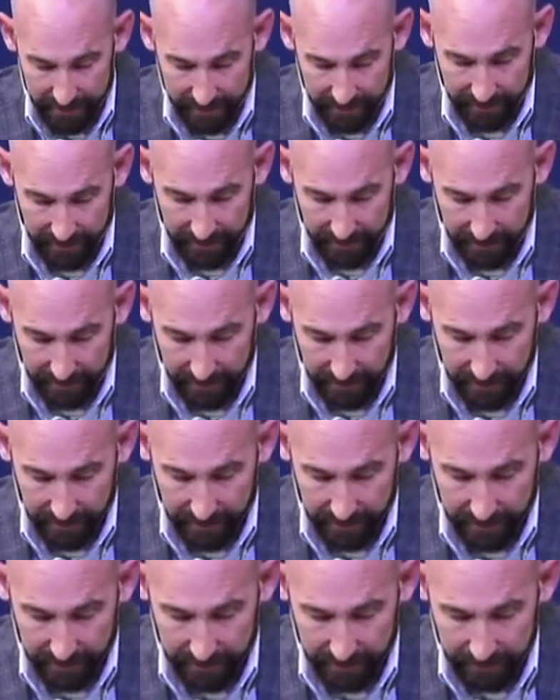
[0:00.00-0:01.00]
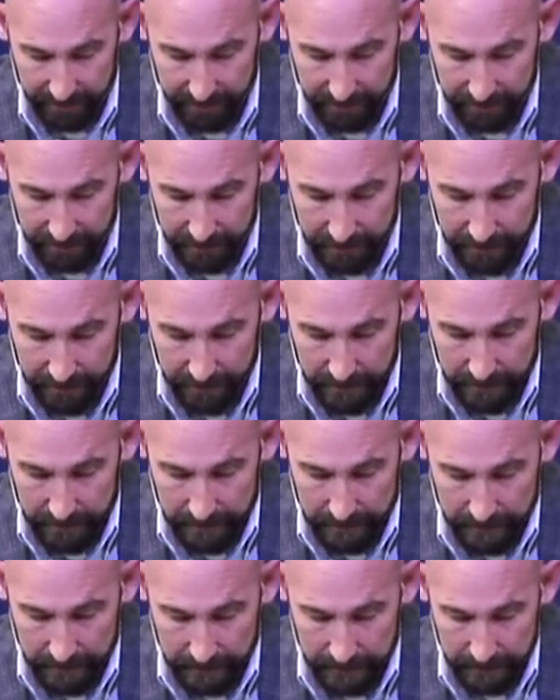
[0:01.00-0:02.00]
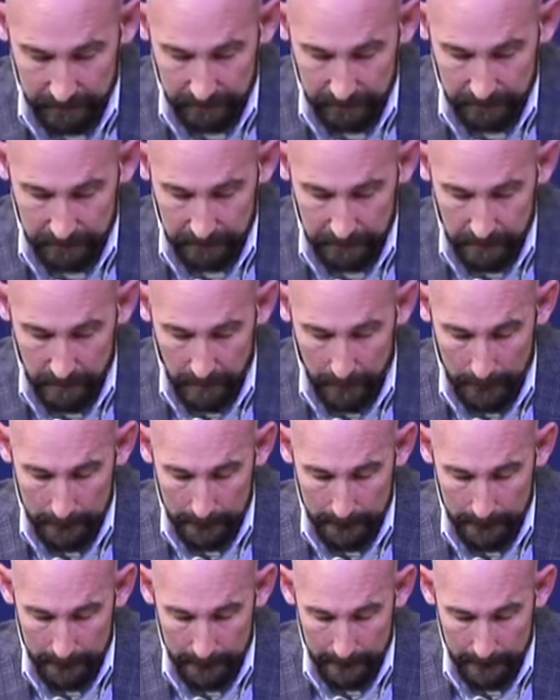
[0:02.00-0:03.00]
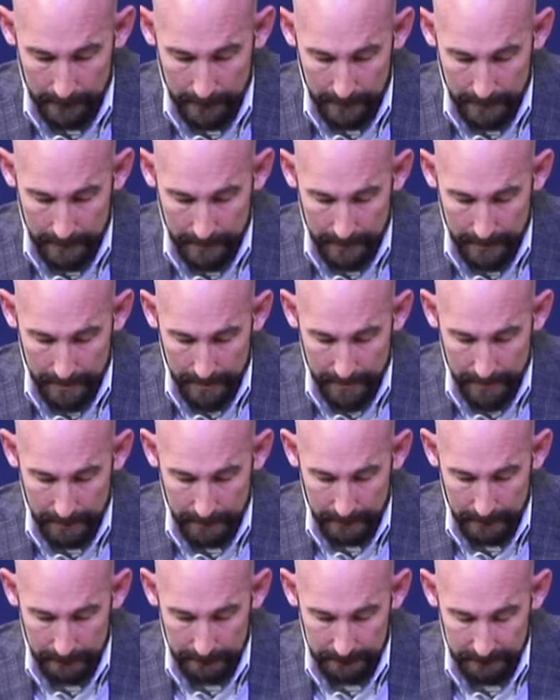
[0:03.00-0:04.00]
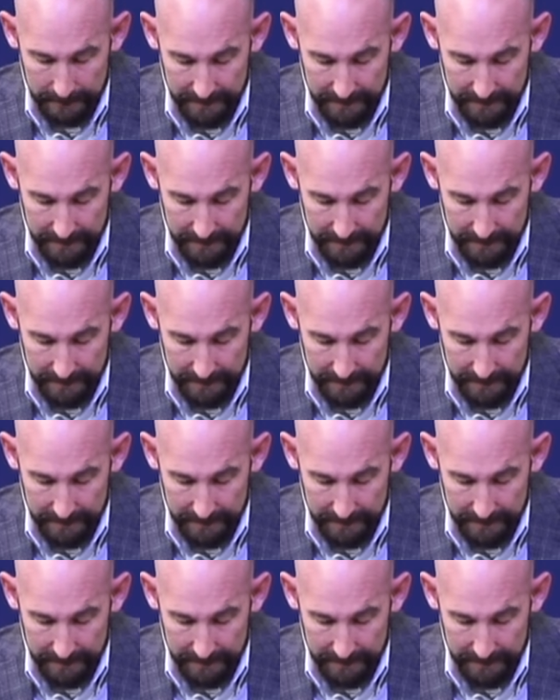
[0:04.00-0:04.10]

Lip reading: Nothing is said.